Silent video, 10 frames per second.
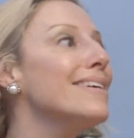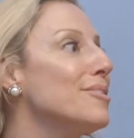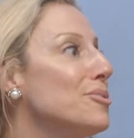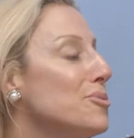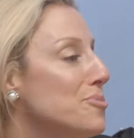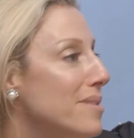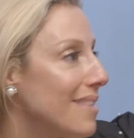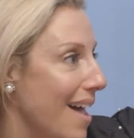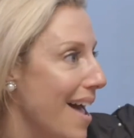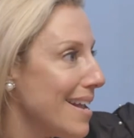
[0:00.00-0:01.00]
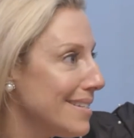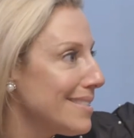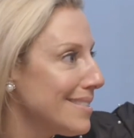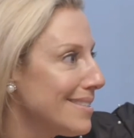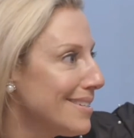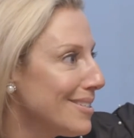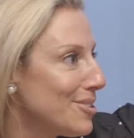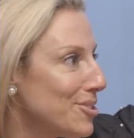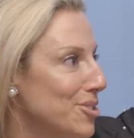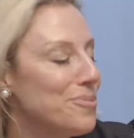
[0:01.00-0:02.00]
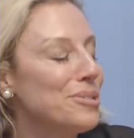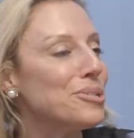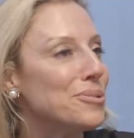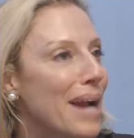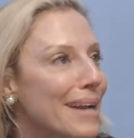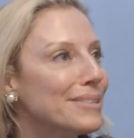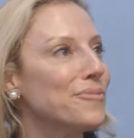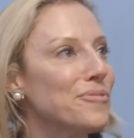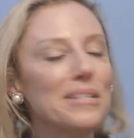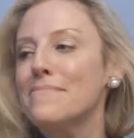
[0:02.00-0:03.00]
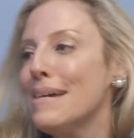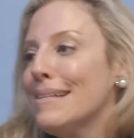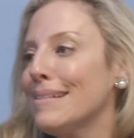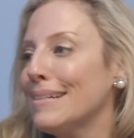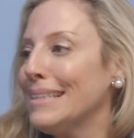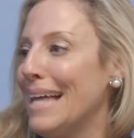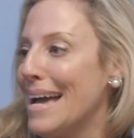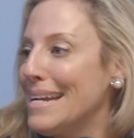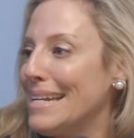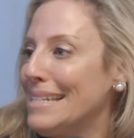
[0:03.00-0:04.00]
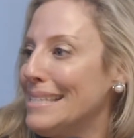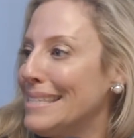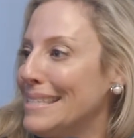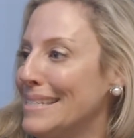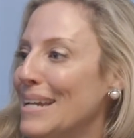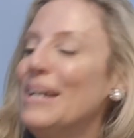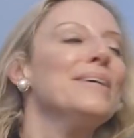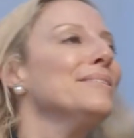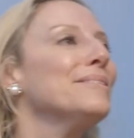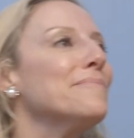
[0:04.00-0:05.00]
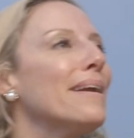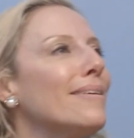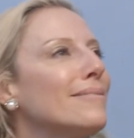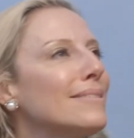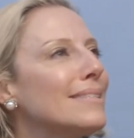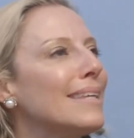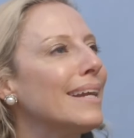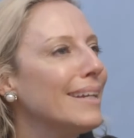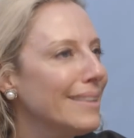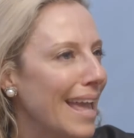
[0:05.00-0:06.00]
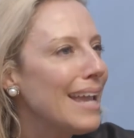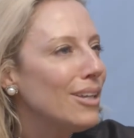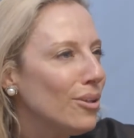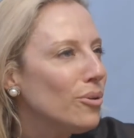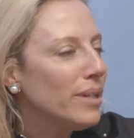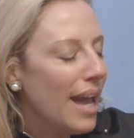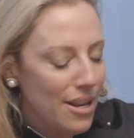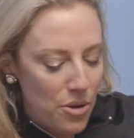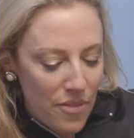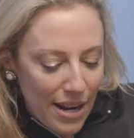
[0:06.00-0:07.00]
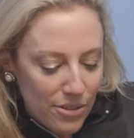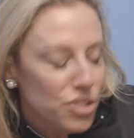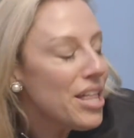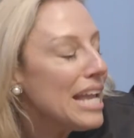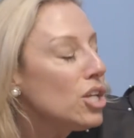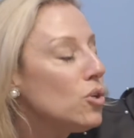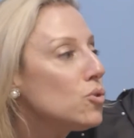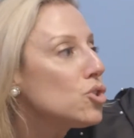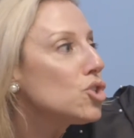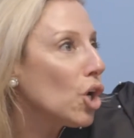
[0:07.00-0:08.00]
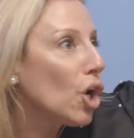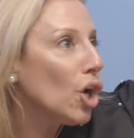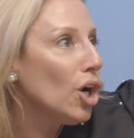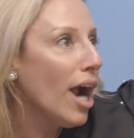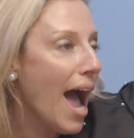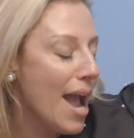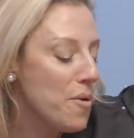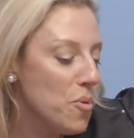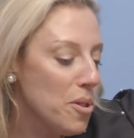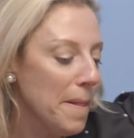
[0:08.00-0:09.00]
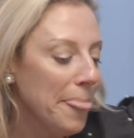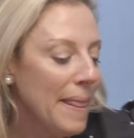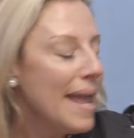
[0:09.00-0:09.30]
can utilize to attract female clients. And I was just like, thank you. Yeah, no, thank you, sir. I will